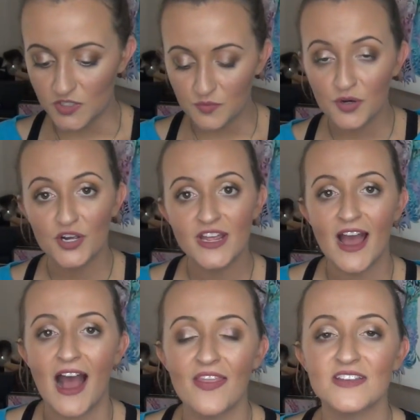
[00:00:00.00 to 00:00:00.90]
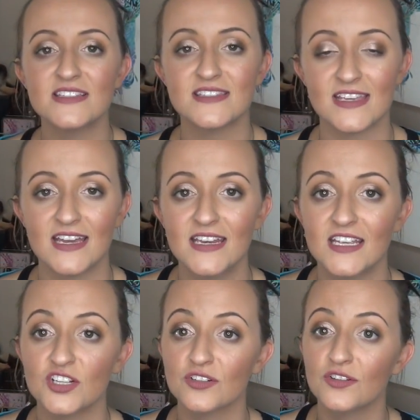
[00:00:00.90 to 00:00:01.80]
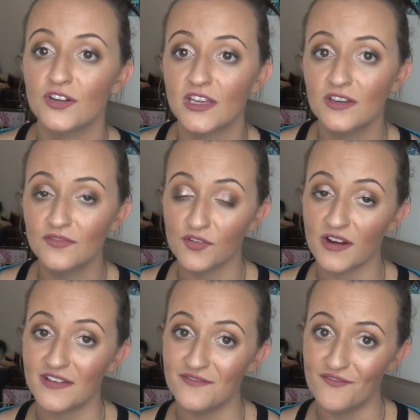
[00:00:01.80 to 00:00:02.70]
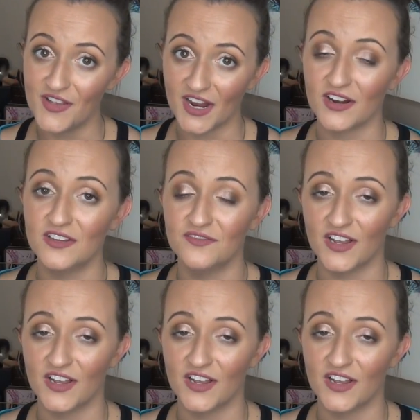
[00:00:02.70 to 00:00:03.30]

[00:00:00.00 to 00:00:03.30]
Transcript: when you put it on the skin and you're looking for a very,